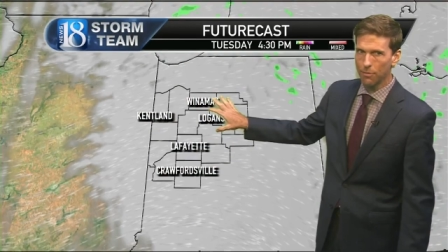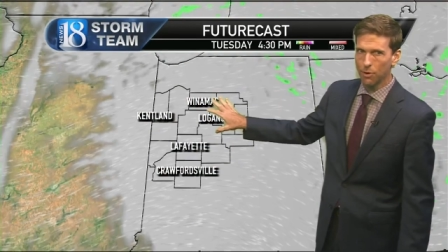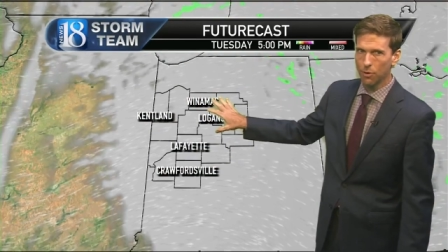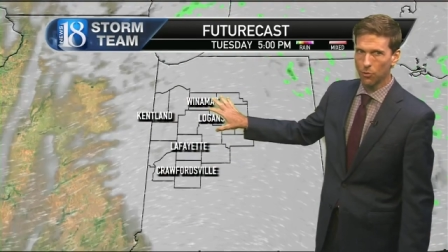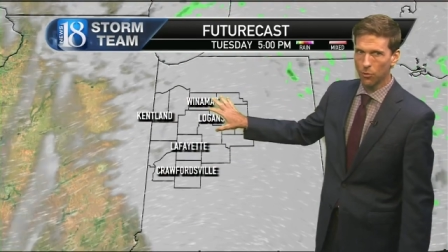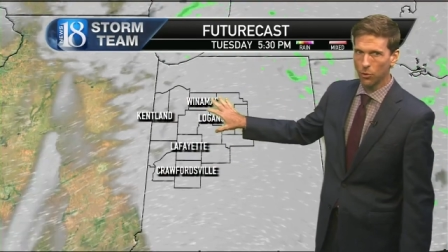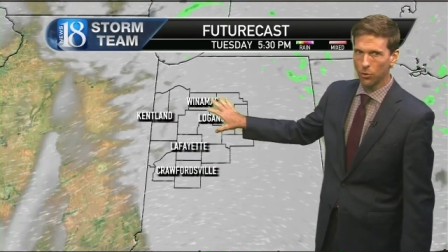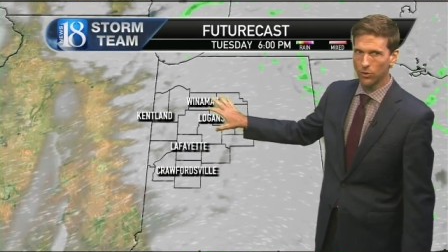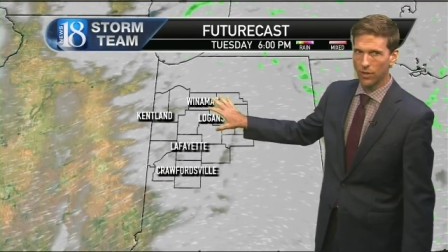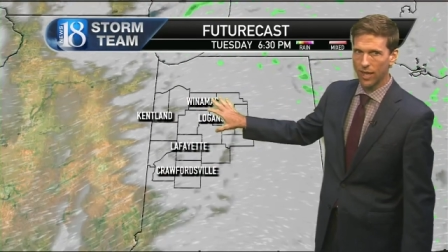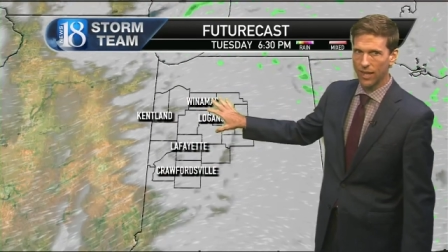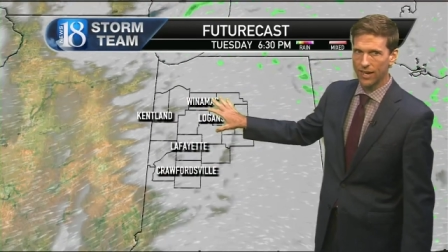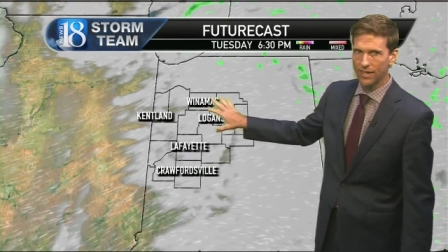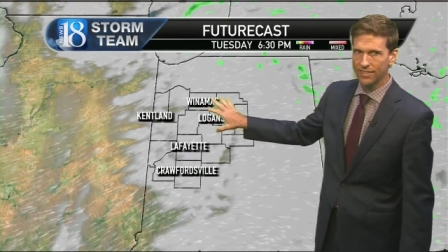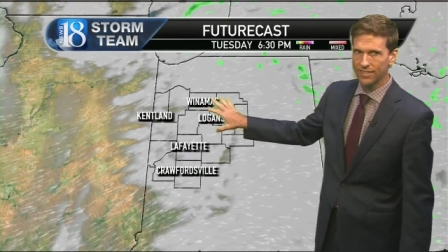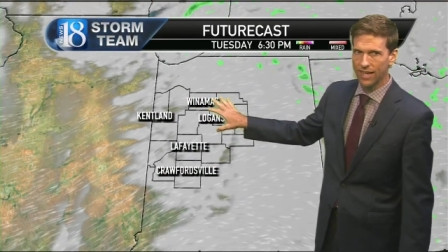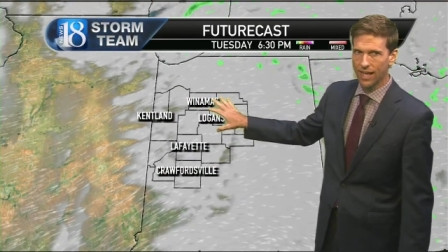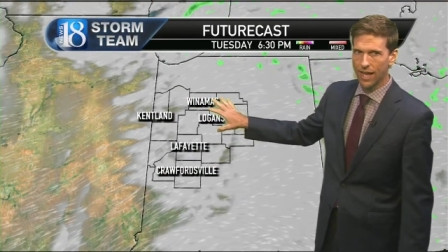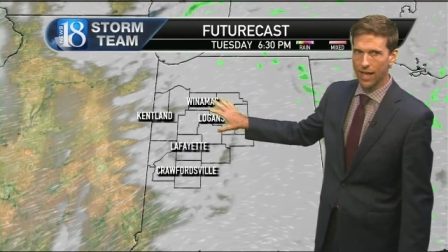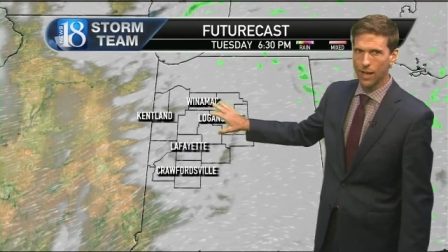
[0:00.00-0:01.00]
be ruled out
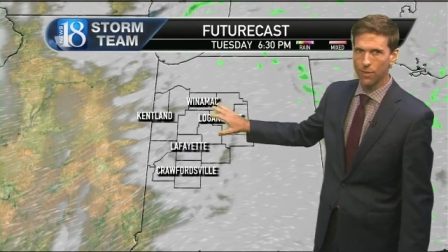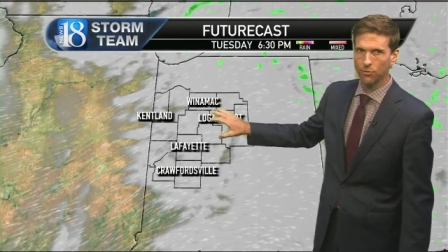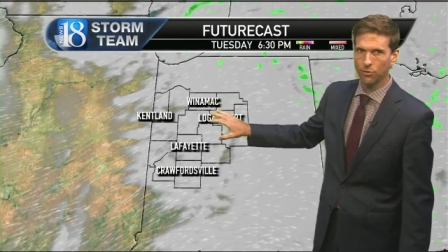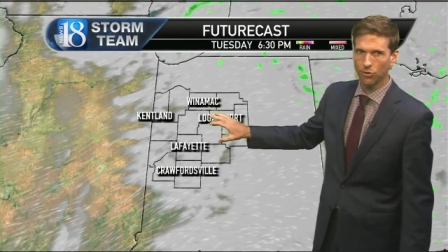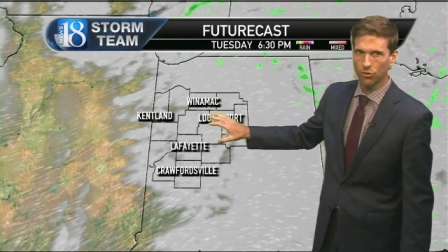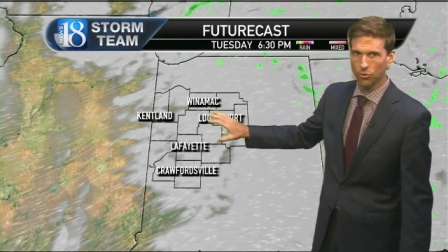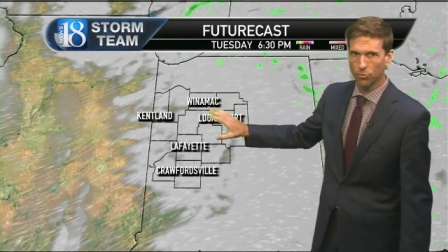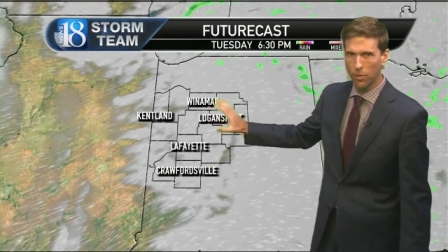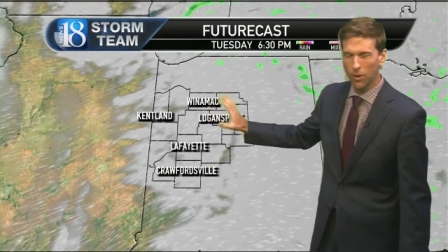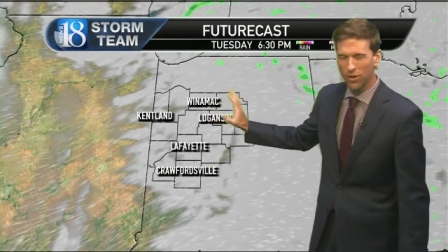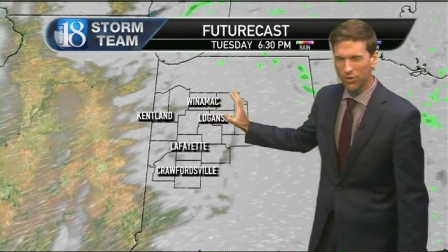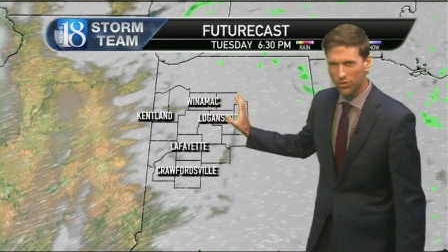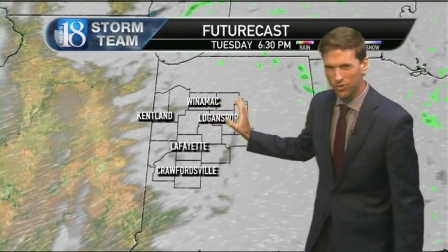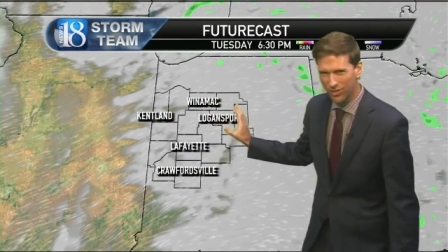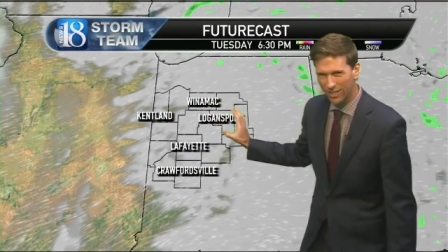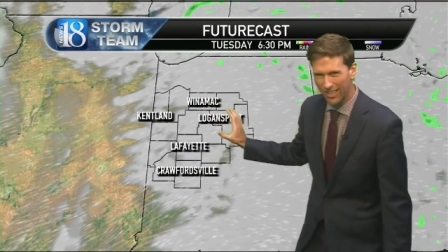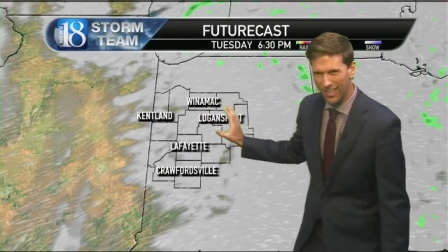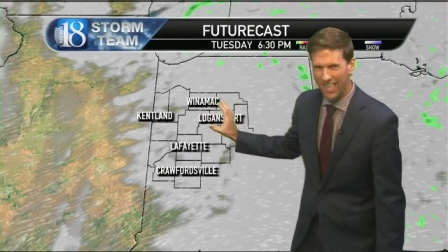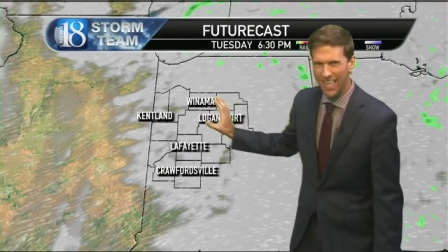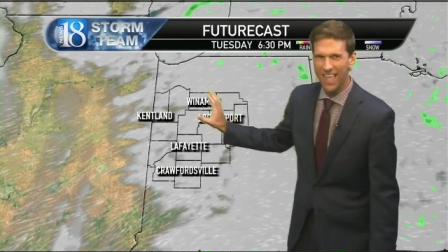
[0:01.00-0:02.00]
at times,
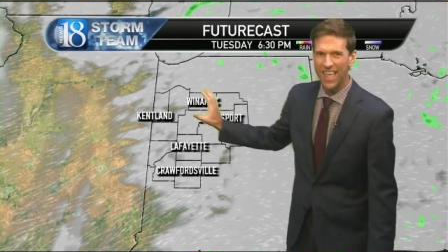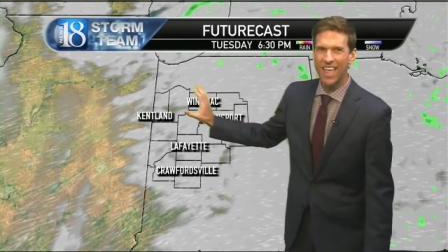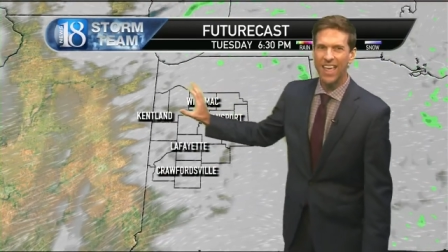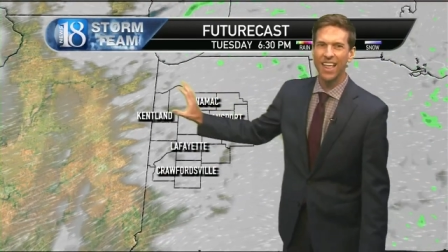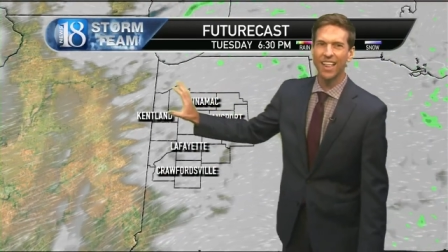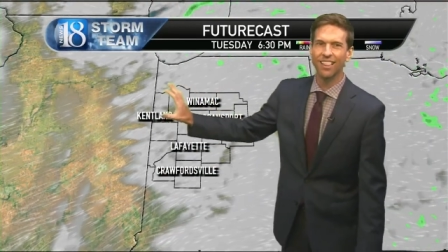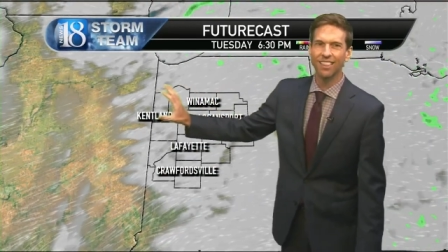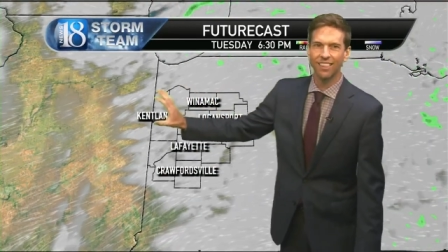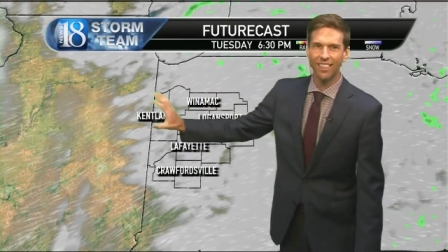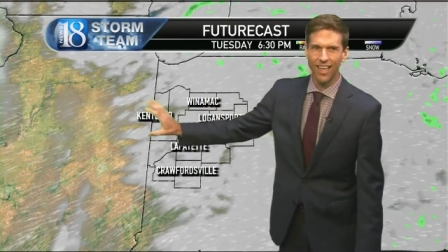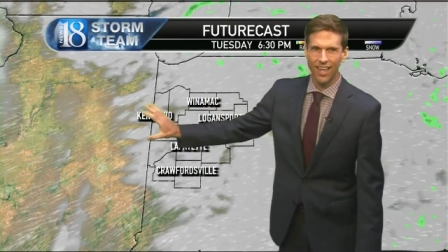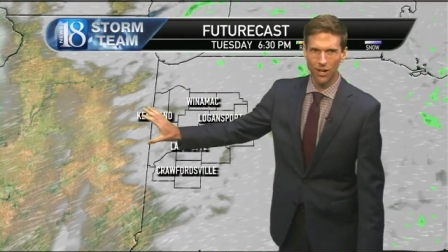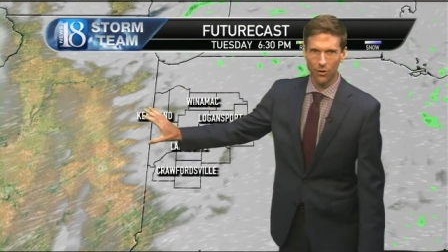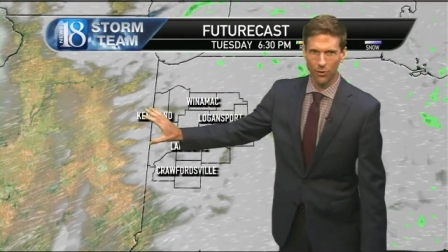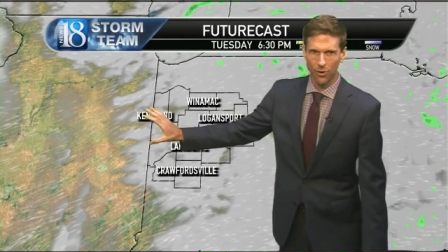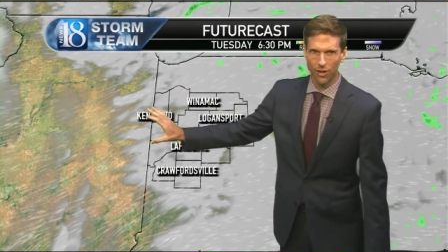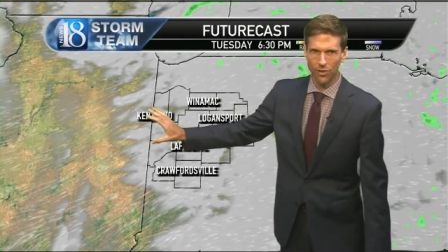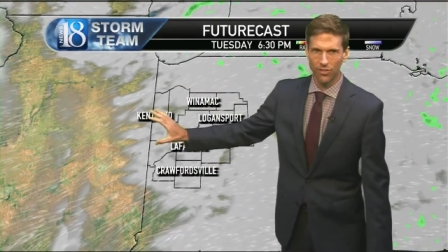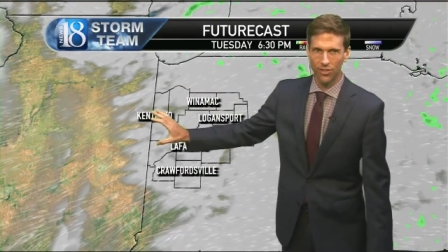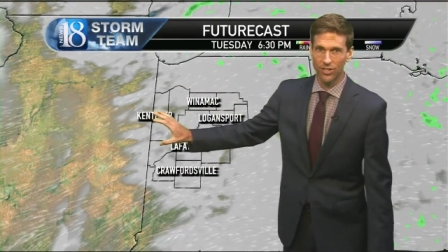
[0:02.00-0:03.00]
especially
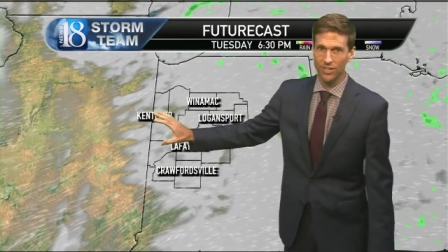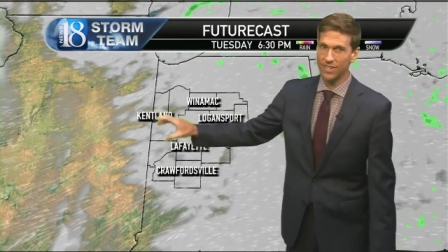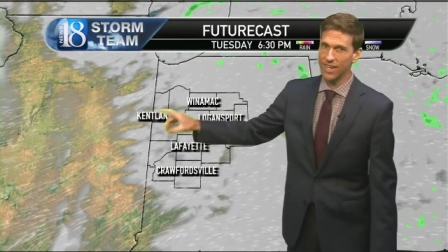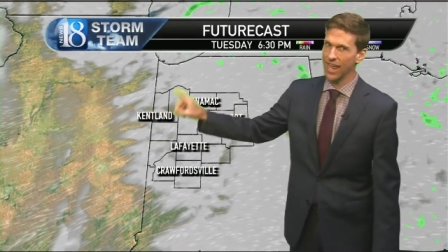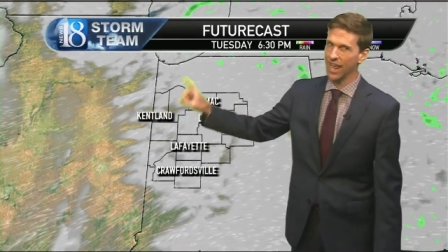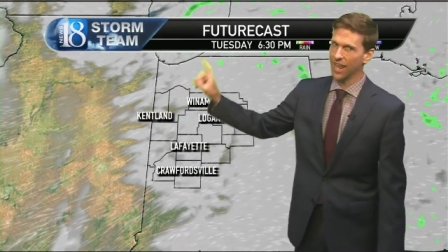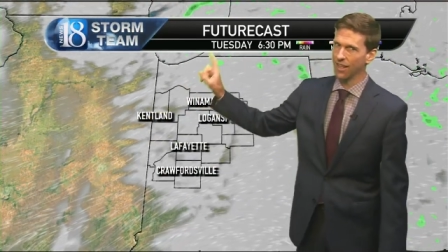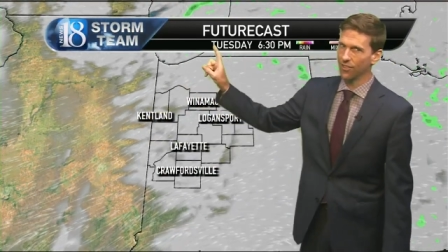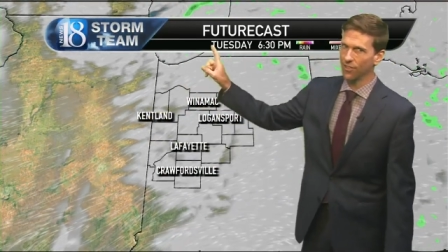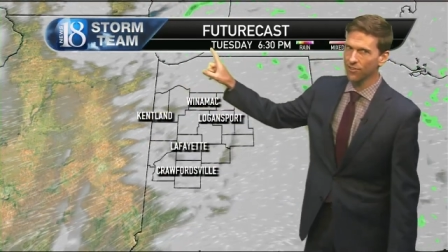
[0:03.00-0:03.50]
later in the day.